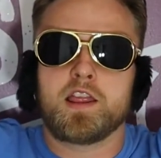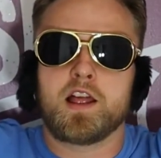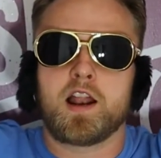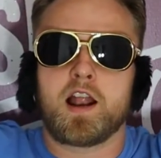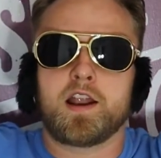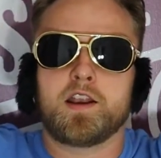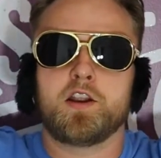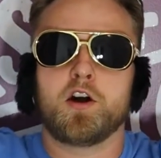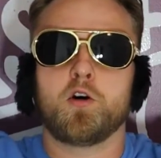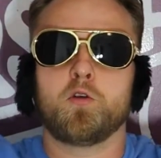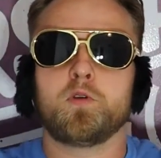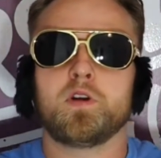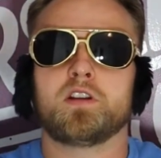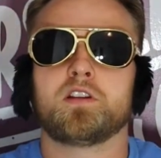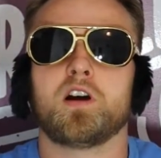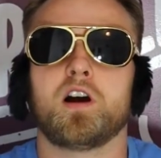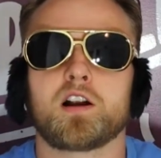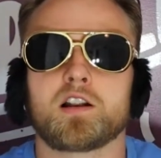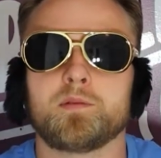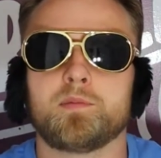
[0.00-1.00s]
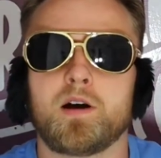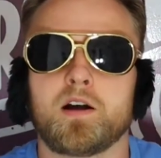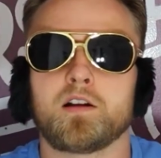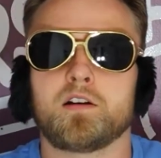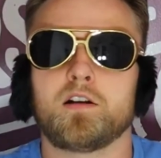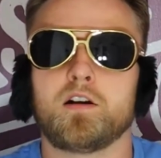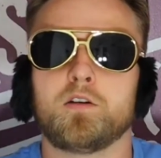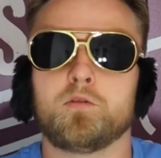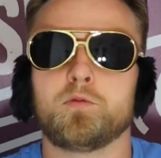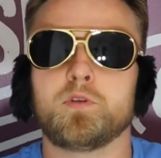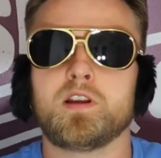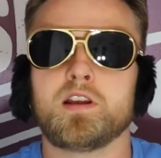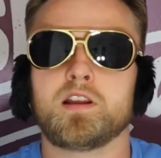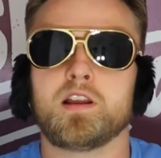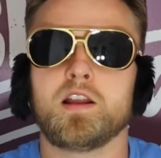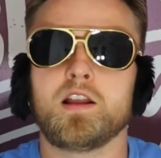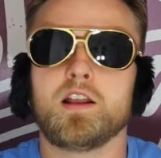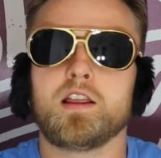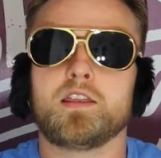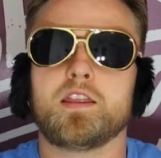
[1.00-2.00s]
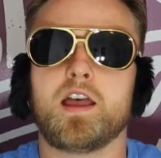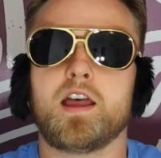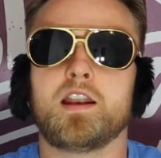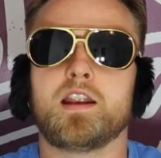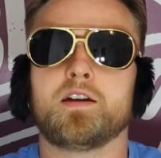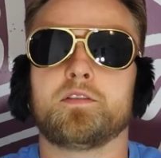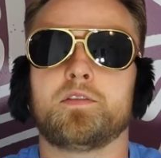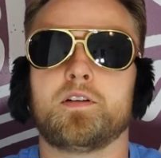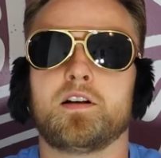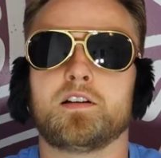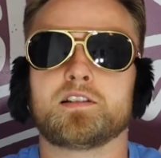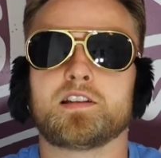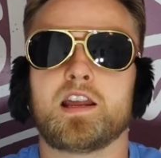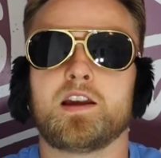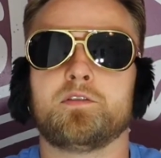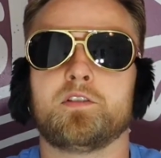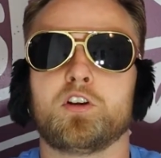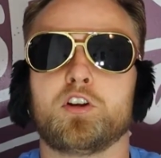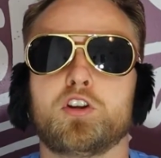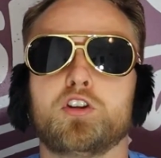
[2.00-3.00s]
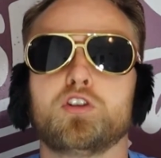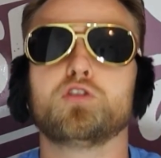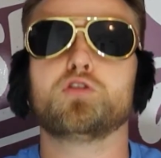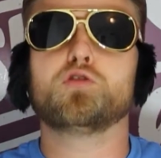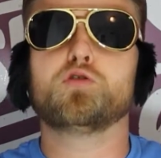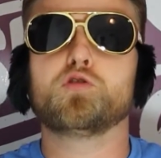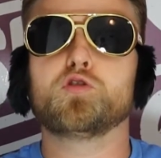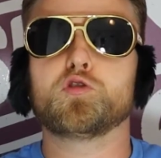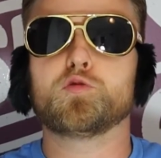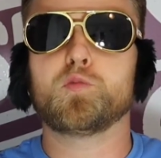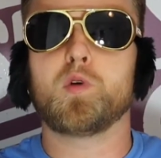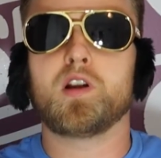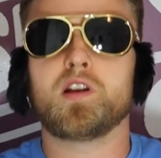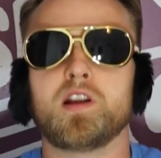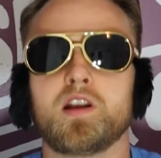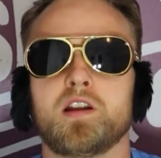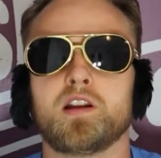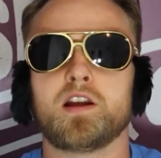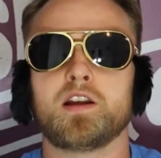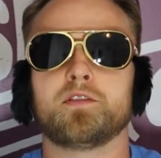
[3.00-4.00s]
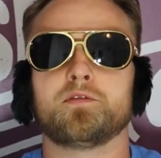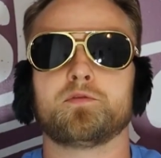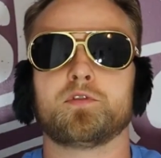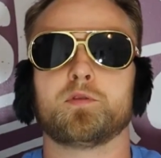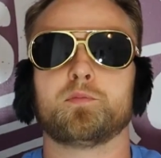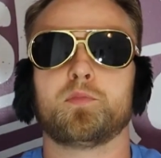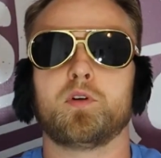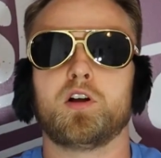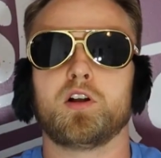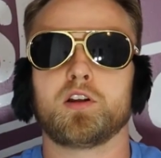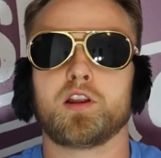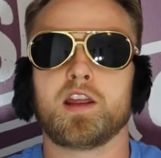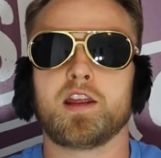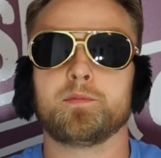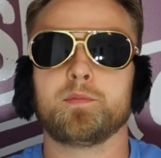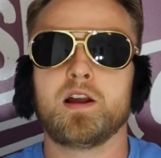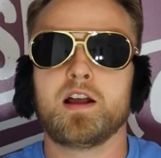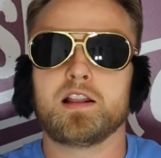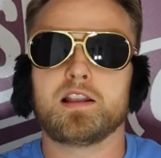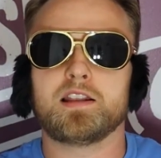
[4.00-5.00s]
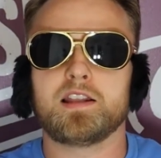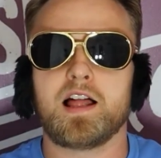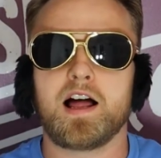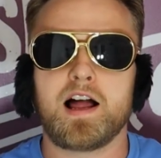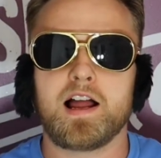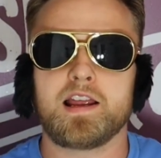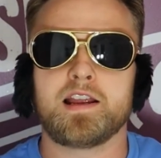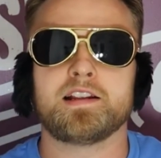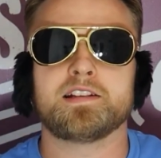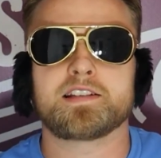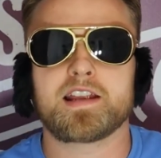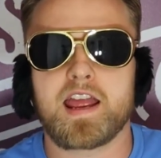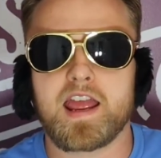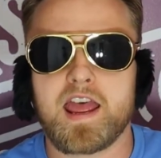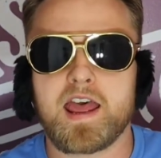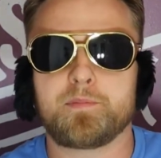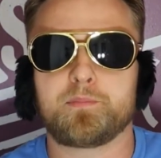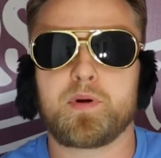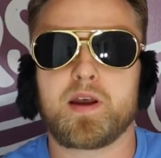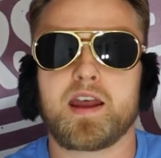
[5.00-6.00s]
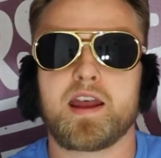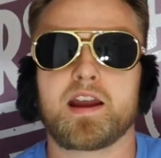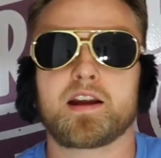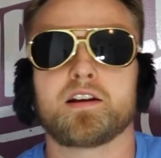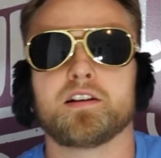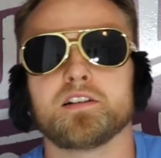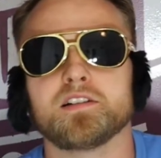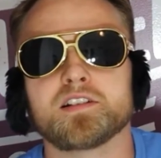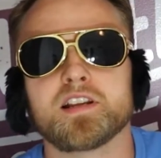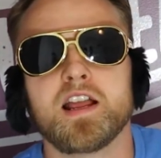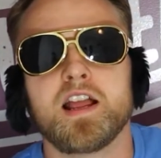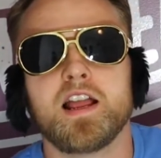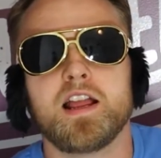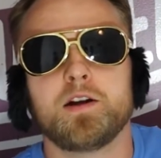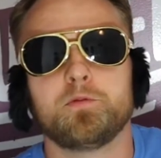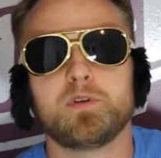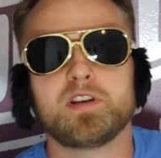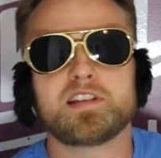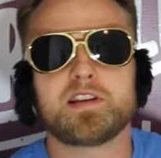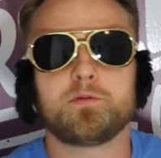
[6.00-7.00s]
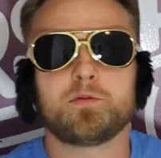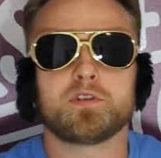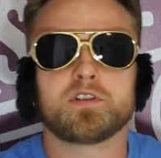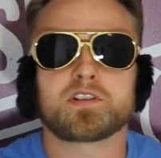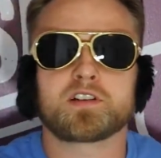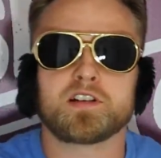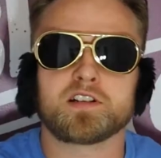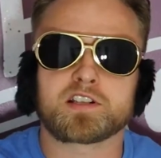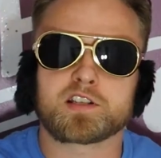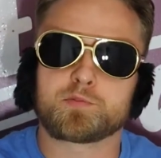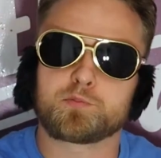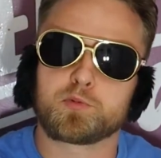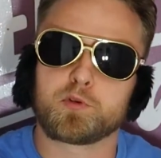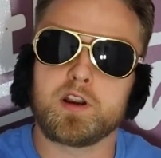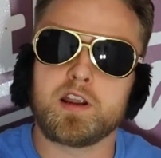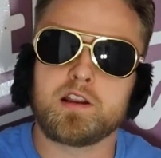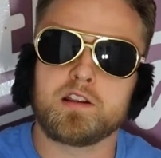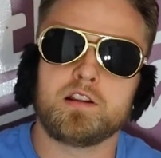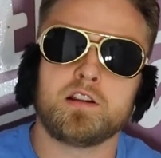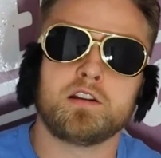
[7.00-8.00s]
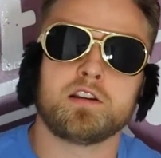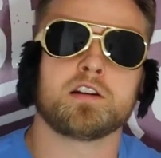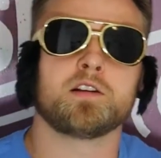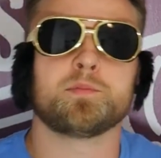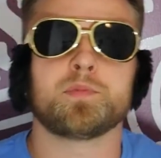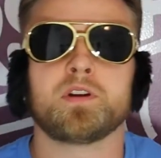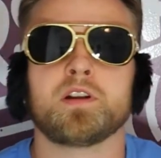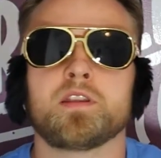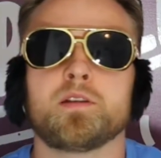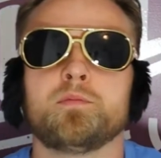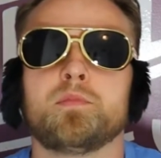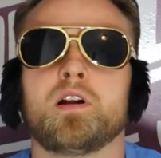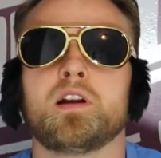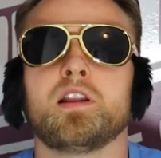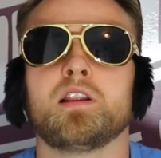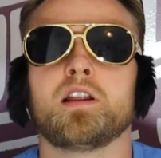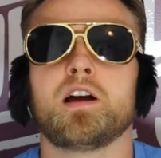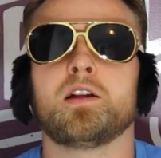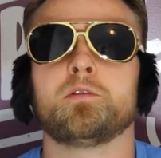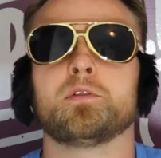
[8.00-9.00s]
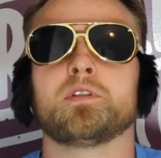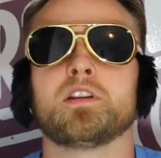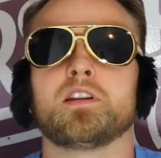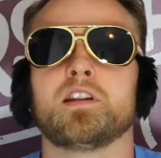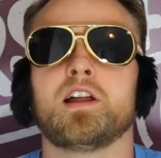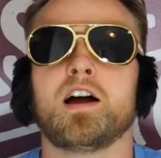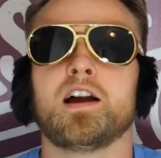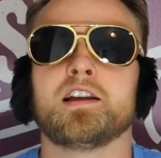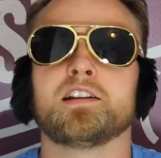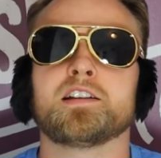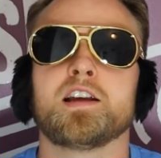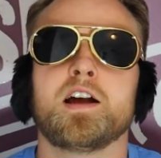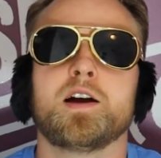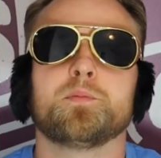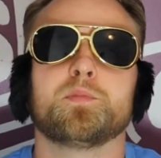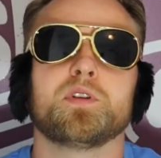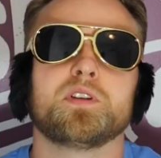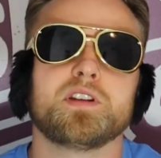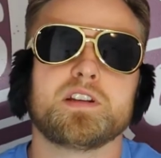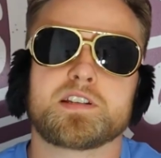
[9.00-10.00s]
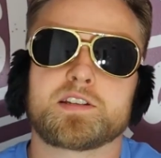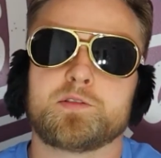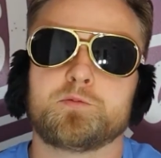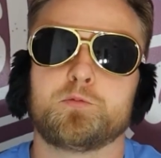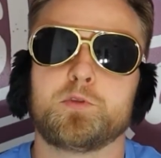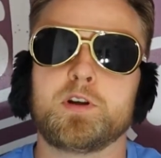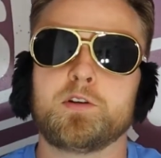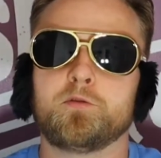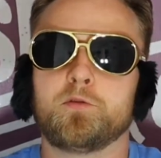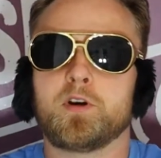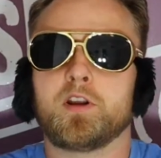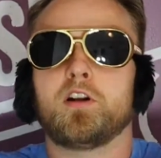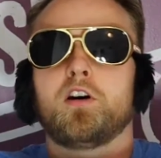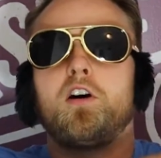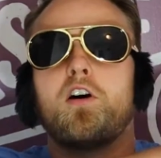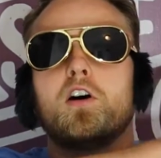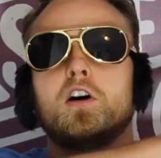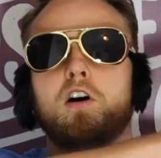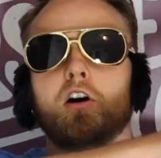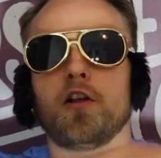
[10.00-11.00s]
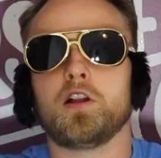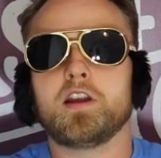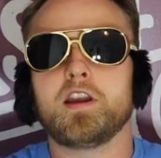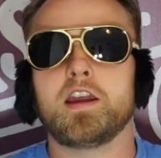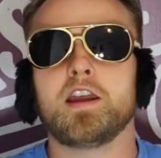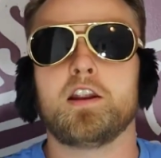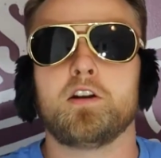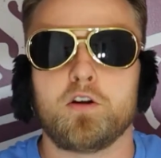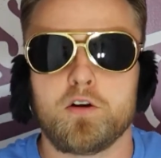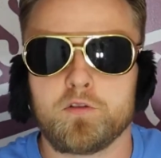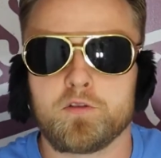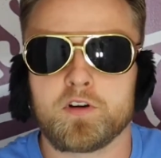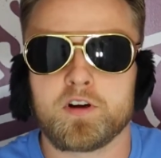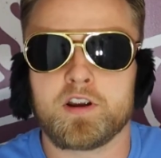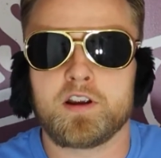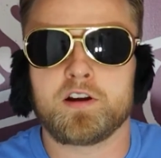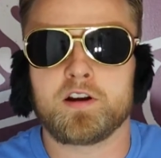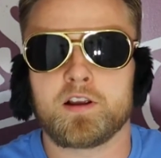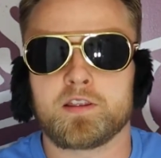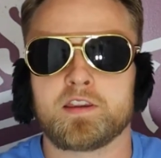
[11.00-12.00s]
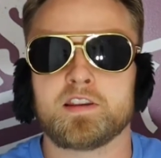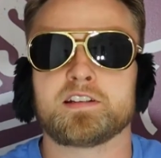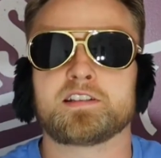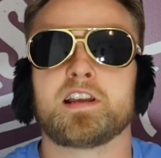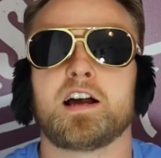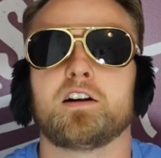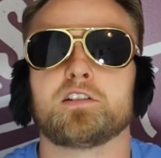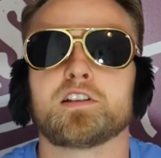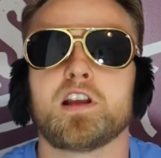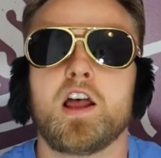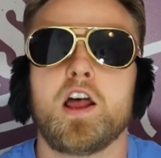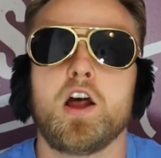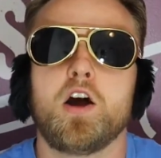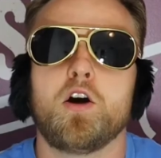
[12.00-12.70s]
that I know we talked about it all week. The NFL's having a huge Monday night football game, Lions at Packers. We said we're just going to sprinkle a little bit of the money line with the Lions, but listen, we went all in over here at this house.